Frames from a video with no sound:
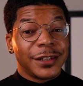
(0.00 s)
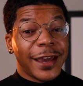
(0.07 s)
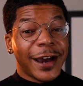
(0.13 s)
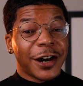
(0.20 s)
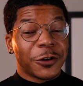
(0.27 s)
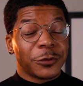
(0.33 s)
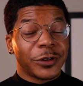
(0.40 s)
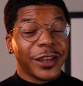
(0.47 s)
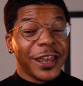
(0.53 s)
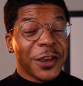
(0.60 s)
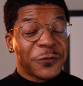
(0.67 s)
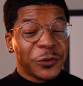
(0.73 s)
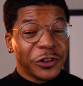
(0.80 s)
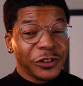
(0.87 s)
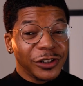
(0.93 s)
Now,
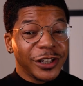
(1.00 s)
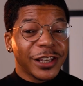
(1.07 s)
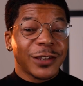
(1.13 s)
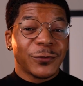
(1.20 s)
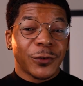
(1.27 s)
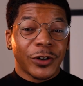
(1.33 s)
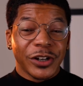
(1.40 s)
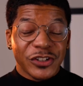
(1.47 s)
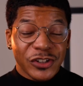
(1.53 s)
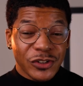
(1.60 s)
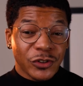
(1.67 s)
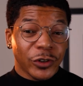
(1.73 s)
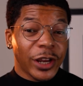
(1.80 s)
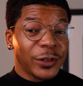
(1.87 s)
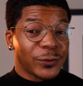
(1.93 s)
if you're looking for a
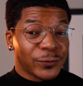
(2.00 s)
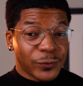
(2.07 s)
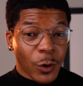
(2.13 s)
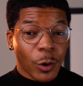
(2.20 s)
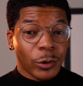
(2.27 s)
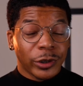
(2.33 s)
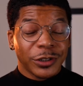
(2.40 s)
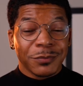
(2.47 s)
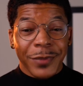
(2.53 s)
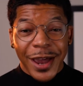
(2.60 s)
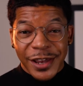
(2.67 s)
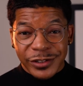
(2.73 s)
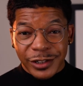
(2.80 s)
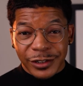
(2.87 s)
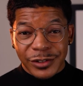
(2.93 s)
straightforward
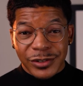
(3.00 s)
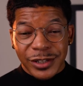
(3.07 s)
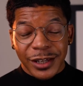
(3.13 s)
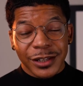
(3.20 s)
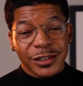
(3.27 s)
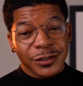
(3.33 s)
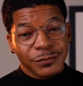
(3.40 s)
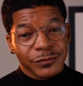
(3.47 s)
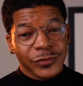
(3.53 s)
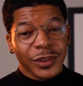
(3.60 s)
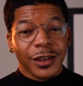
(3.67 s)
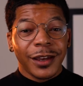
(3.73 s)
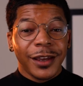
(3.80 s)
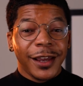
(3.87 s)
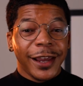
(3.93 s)
masculine scent,
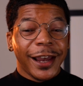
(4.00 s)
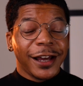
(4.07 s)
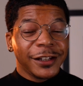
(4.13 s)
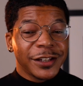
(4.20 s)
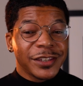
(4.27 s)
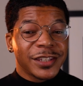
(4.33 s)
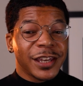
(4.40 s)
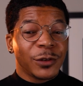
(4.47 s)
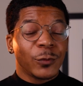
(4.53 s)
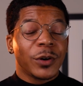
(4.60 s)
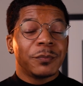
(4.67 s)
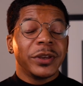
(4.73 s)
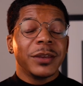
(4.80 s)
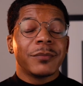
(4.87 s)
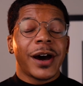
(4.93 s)
Ellington
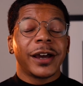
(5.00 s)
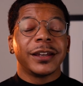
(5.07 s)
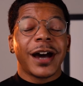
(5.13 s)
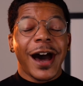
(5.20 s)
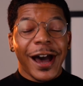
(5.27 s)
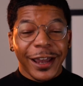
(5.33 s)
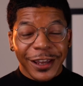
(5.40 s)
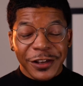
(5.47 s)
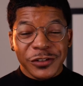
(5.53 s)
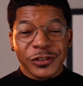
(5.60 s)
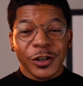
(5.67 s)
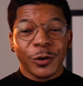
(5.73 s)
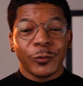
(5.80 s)
would be my highest